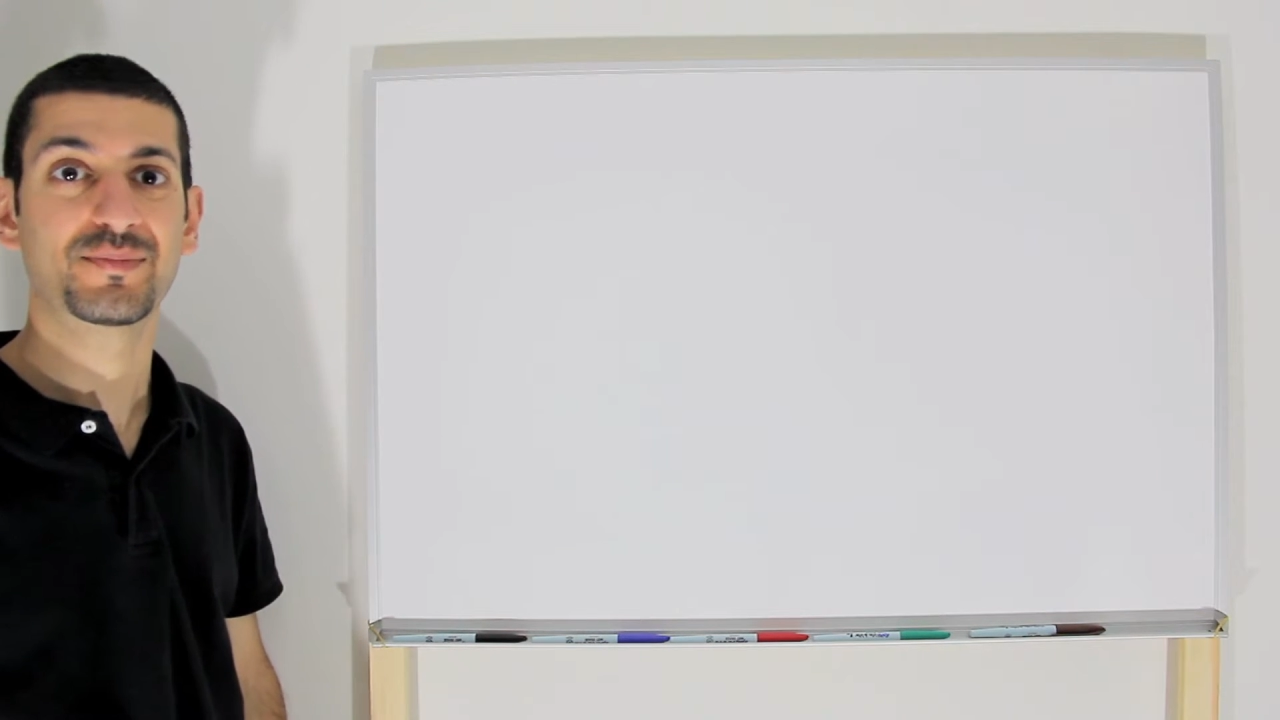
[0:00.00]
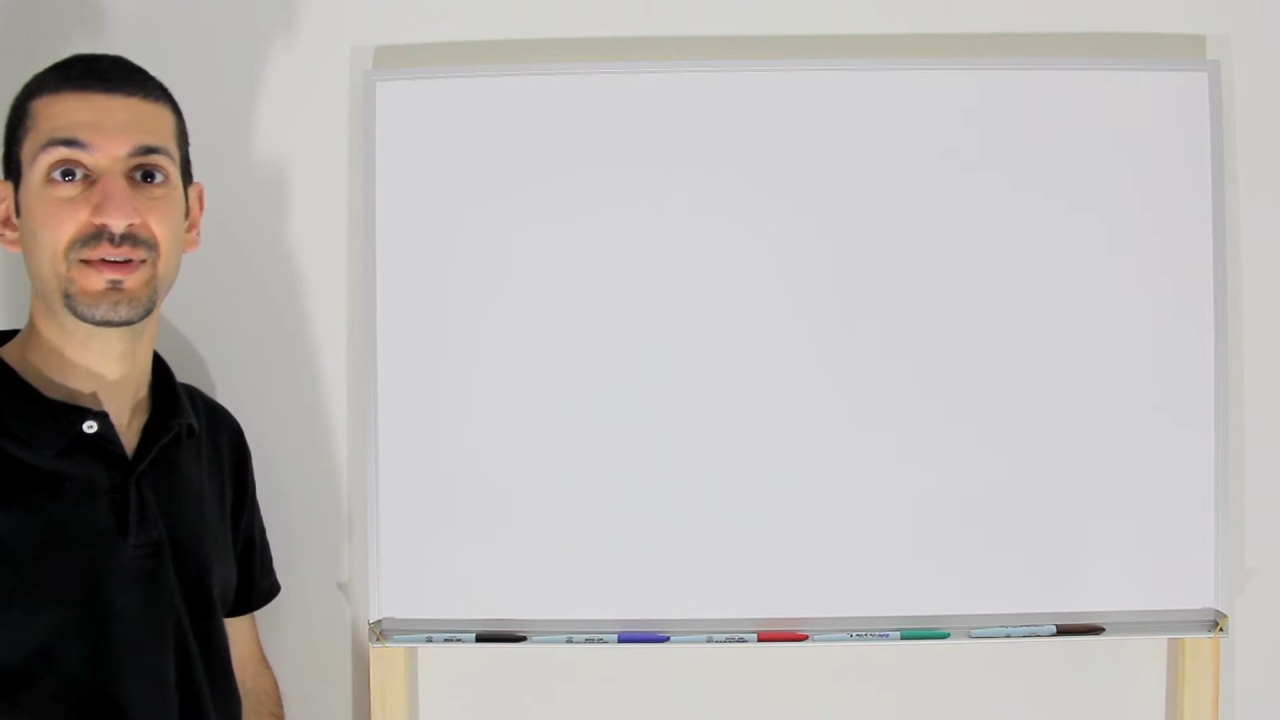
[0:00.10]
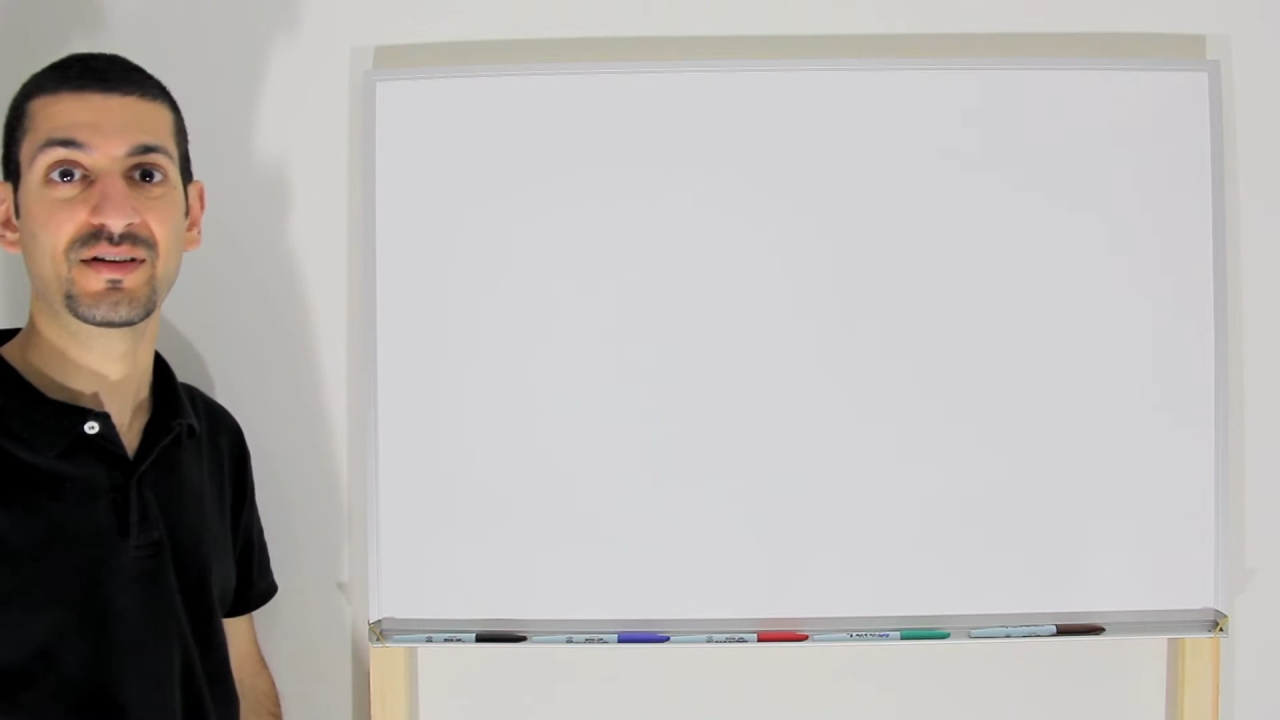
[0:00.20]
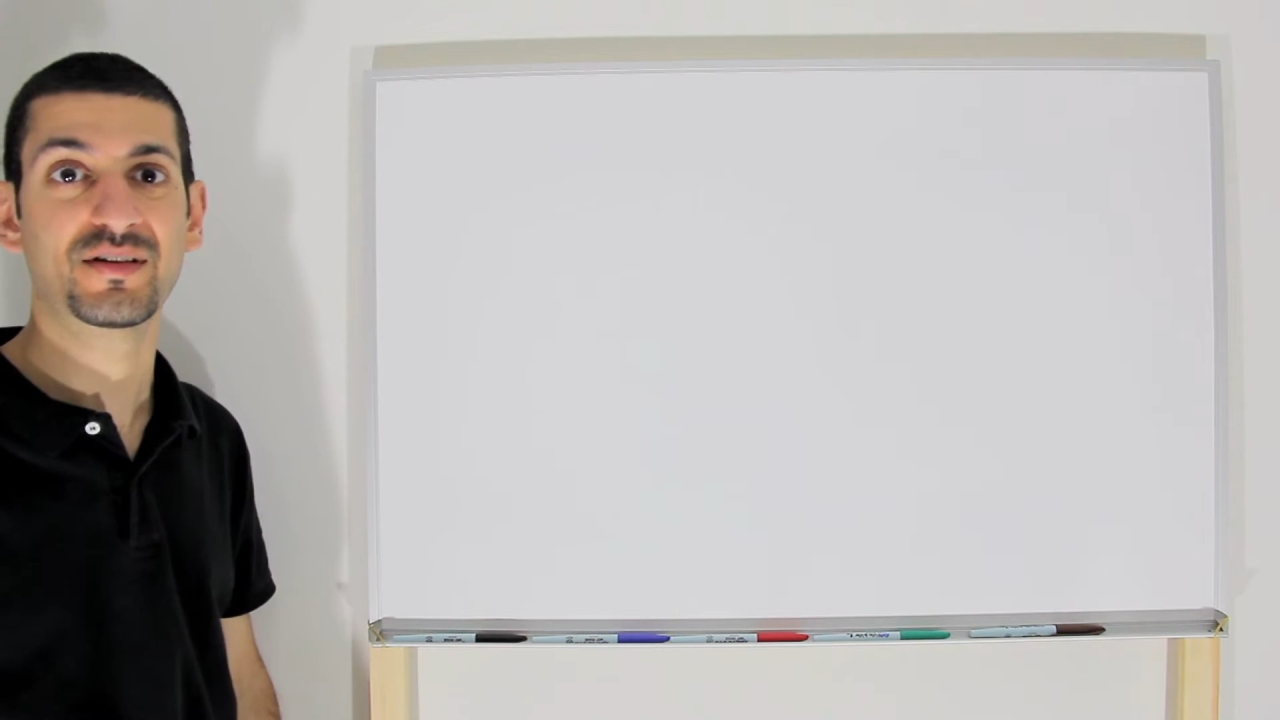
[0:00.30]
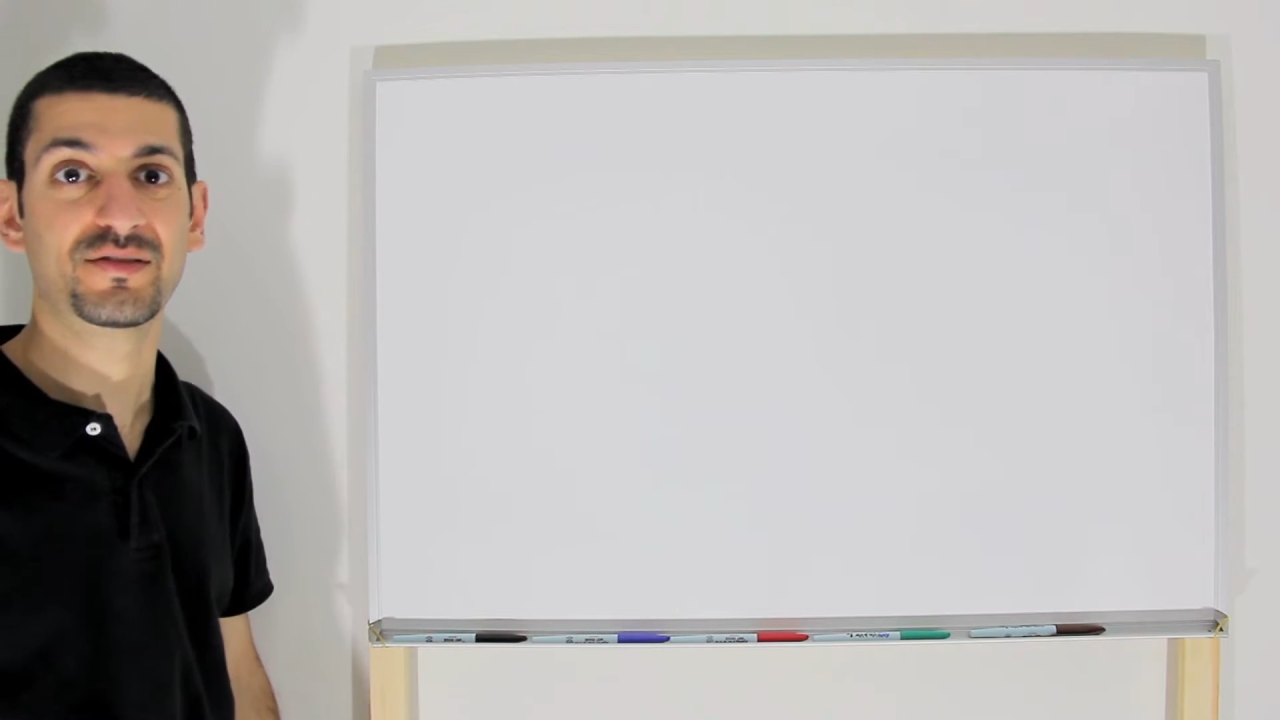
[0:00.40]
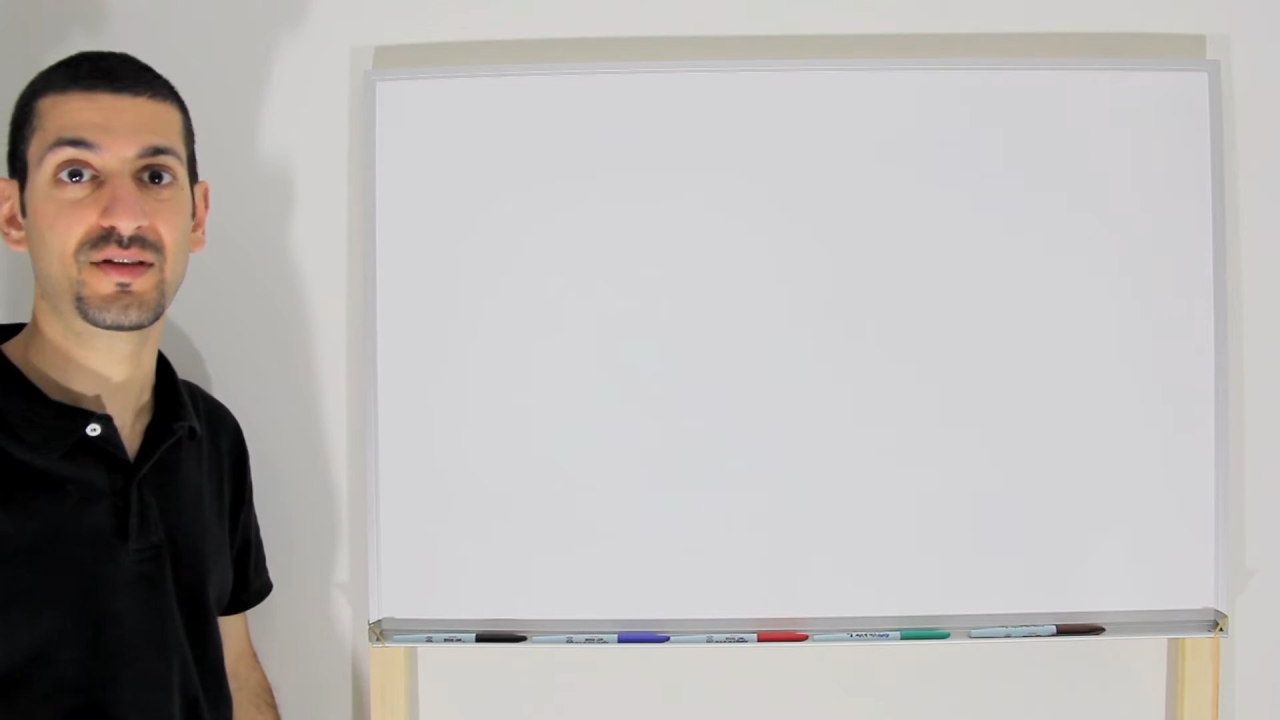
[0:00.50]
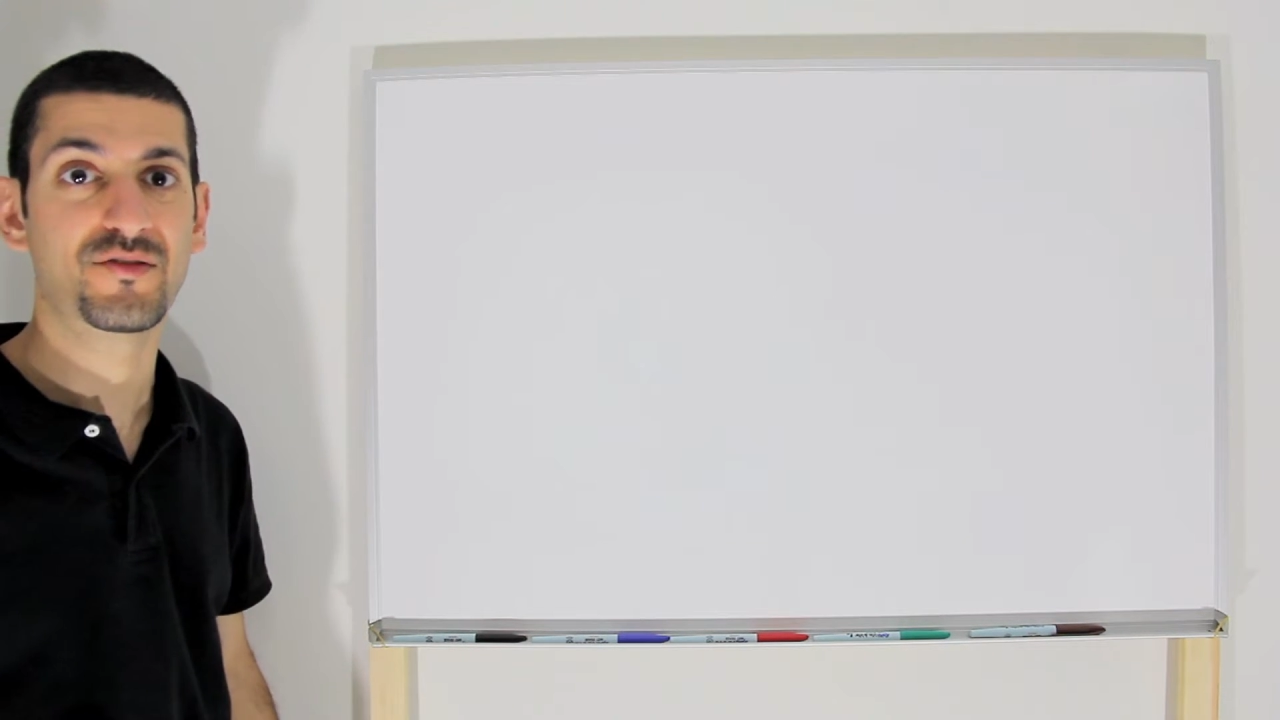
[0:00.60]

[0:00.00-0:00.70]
because